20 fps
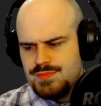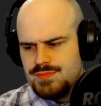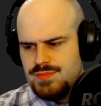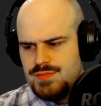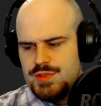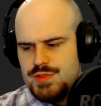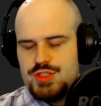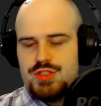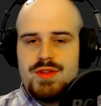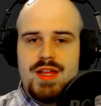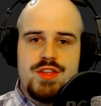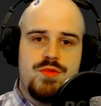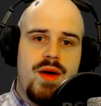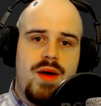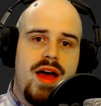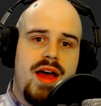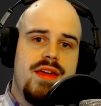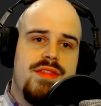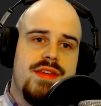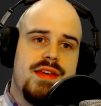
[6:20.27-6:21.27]
So that's
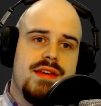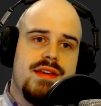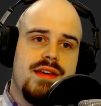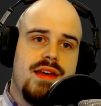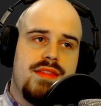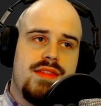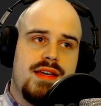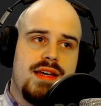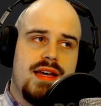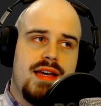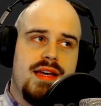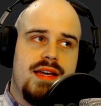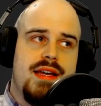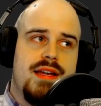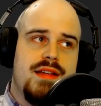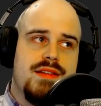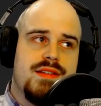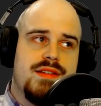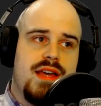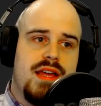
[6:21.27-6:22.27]
why I think
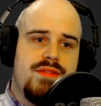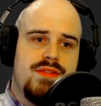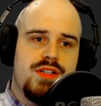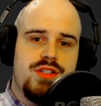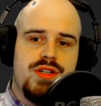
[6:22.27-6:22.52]
it's kind of a